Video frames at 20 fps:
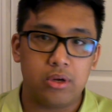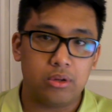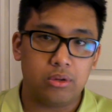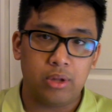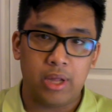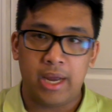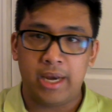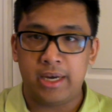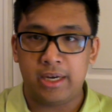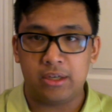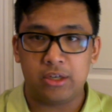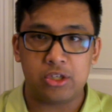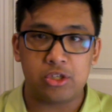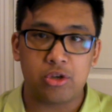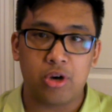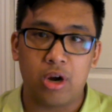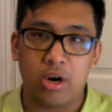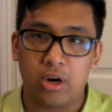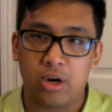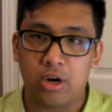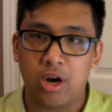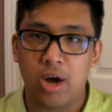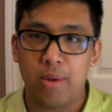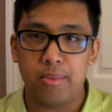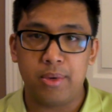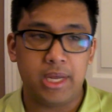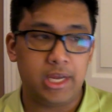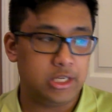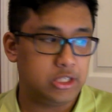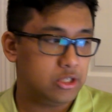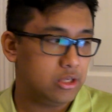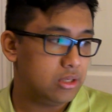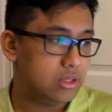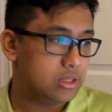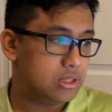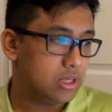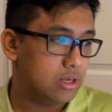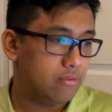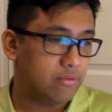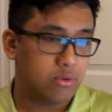landing the stronger
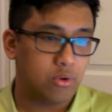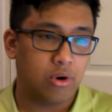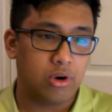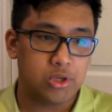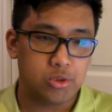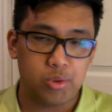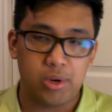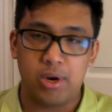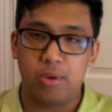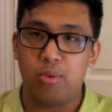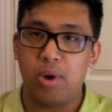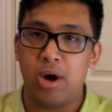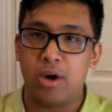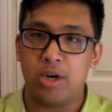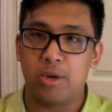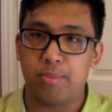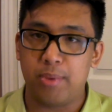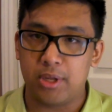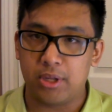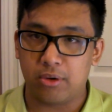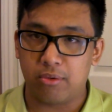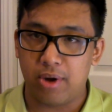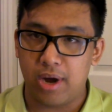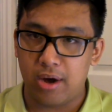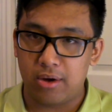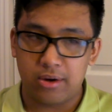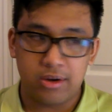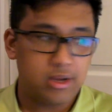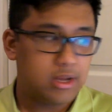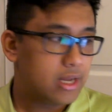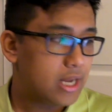combinations, and of course when it wound up on the ground,